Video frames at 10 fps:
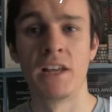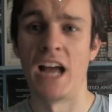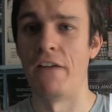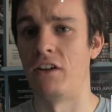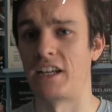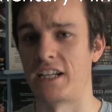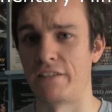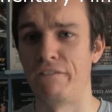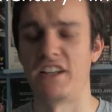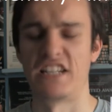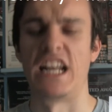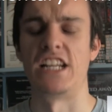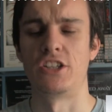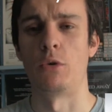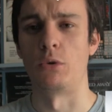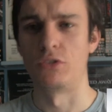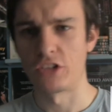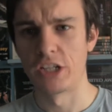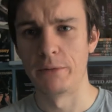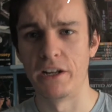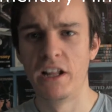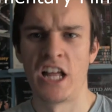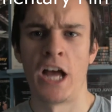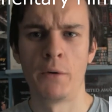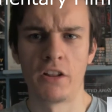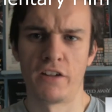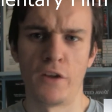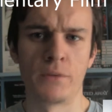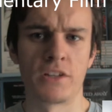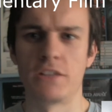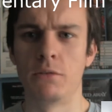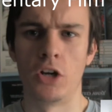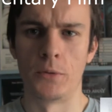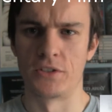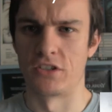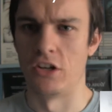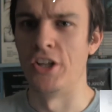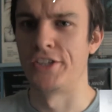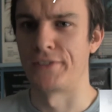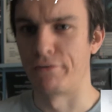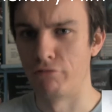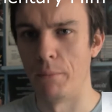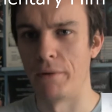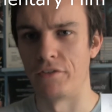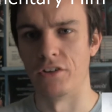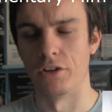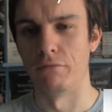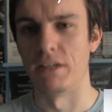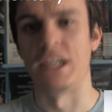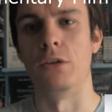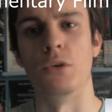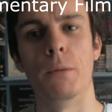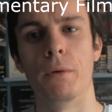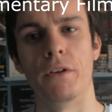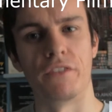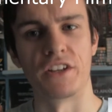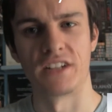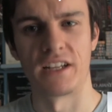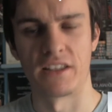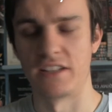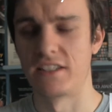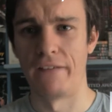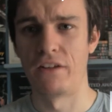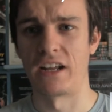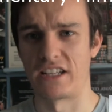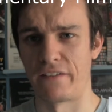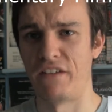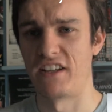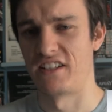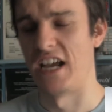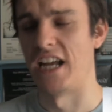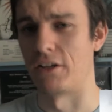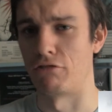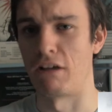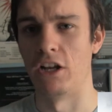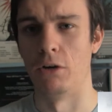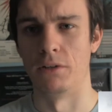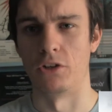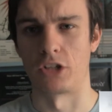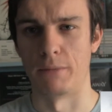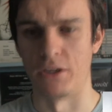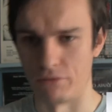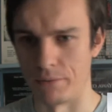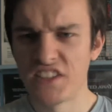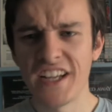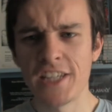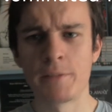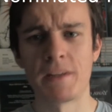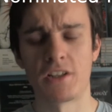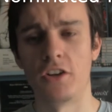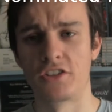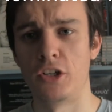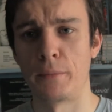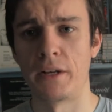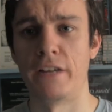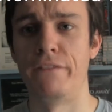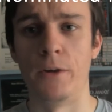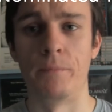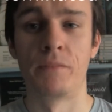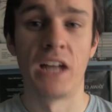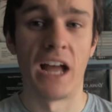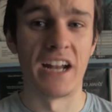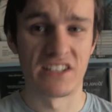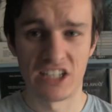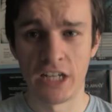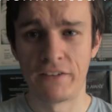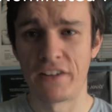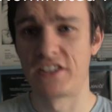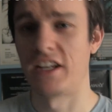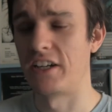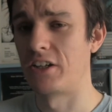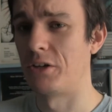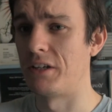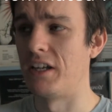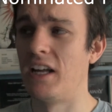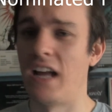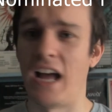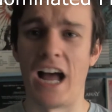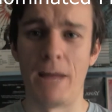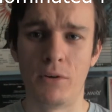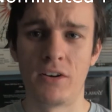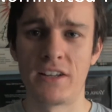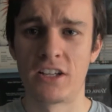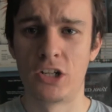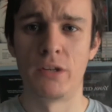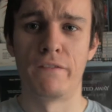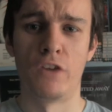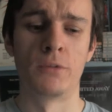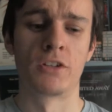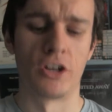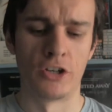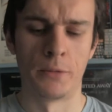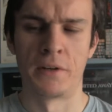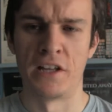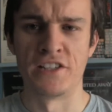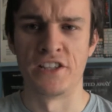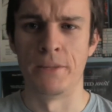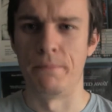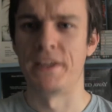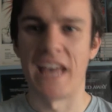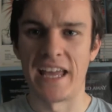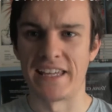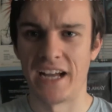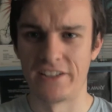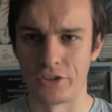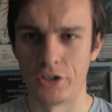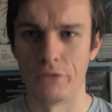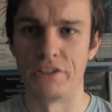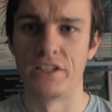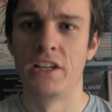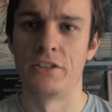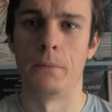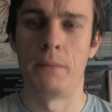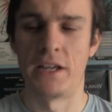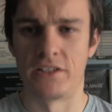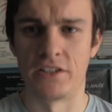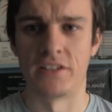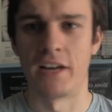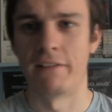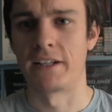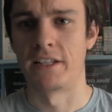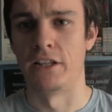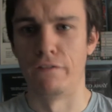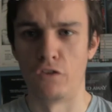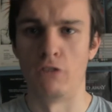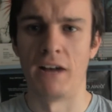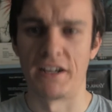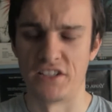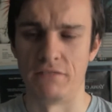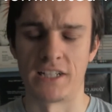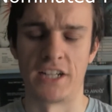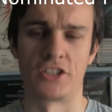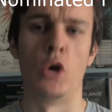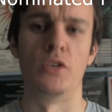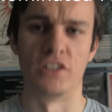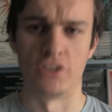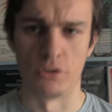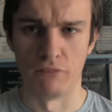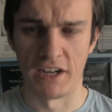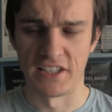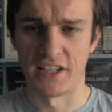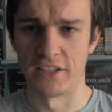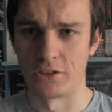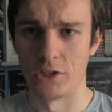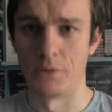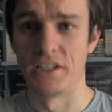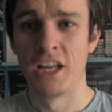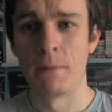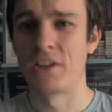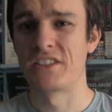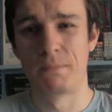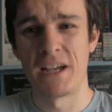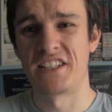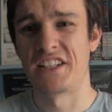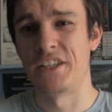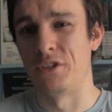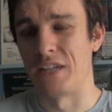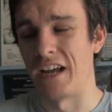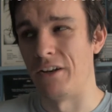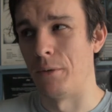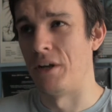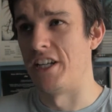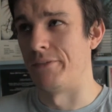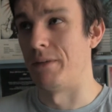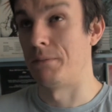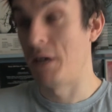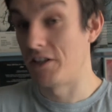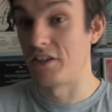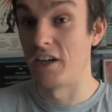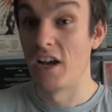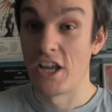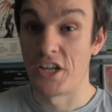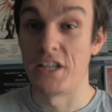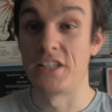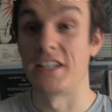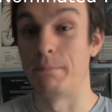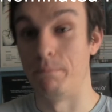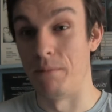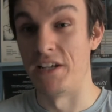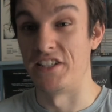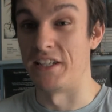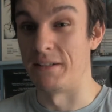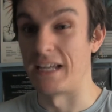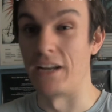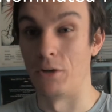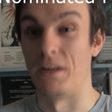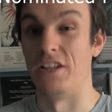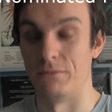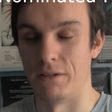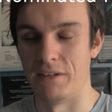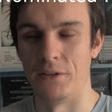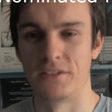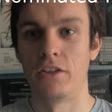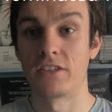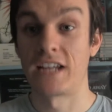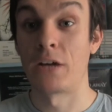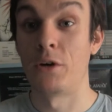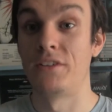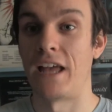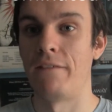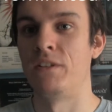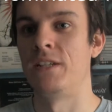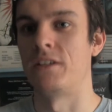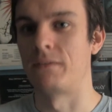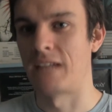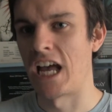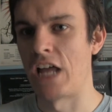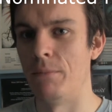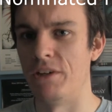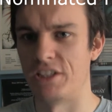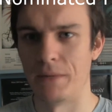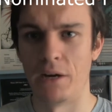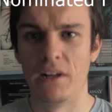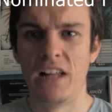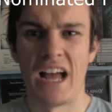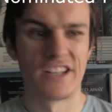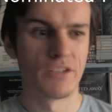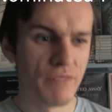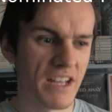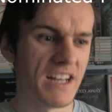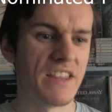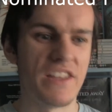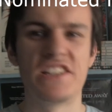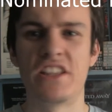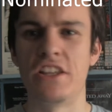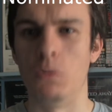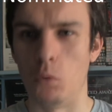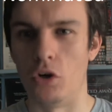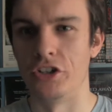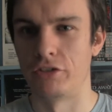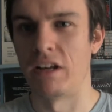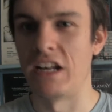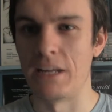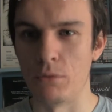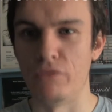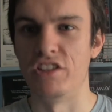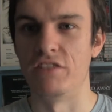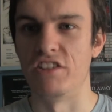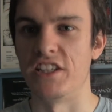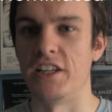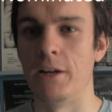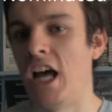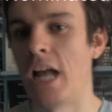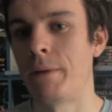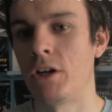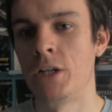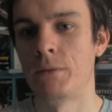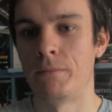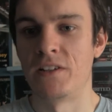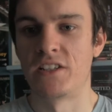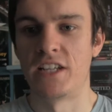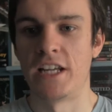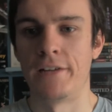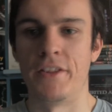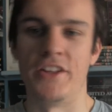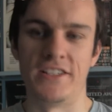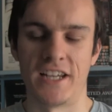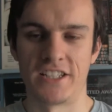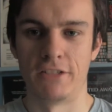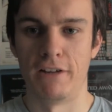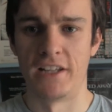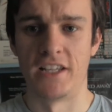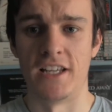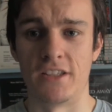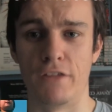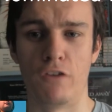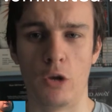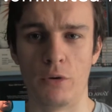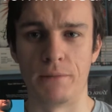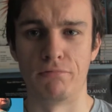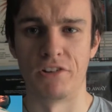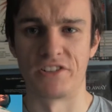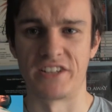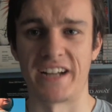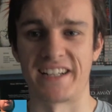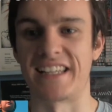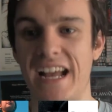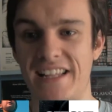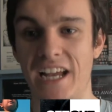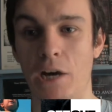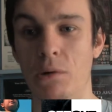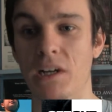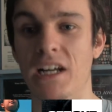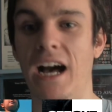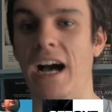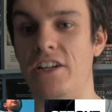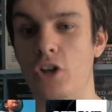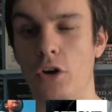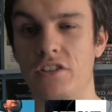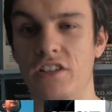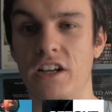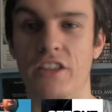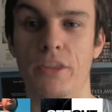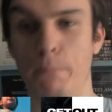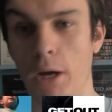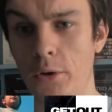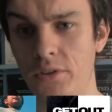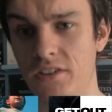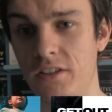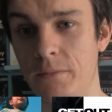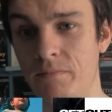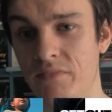I feel like it's a fascinating historical document, and one of those films that you will always just learn something from if you're not really clued up on things like this. I feel like it's a fascinating and great little documentary. So next up is Best Oscar nominated film, and to clarify this category, I'm only including films that got a nomination in the big 8 categories, so picture, directing, the 4 acting categories and the 2 writing categories, because basically to get a nomination in Best Picture, you need to basically get nominated somewhere else. Those are categories that everyone seems to care the most about, and so really these are the awards-friendly movies of the year. And my honourable mentions here are The Disaster Artist, The Florida Project, Get Out, I, Tonya, and The Post.